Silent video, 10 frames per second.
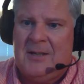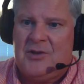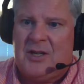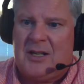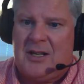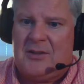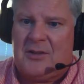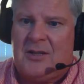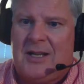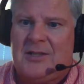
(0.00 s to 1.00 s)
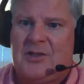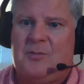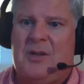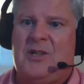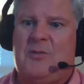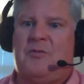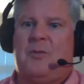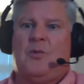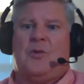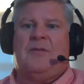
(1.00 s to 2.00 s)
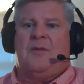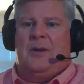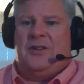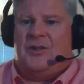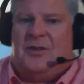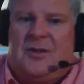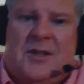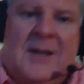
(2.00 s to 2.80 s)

Check out their classes page for more information.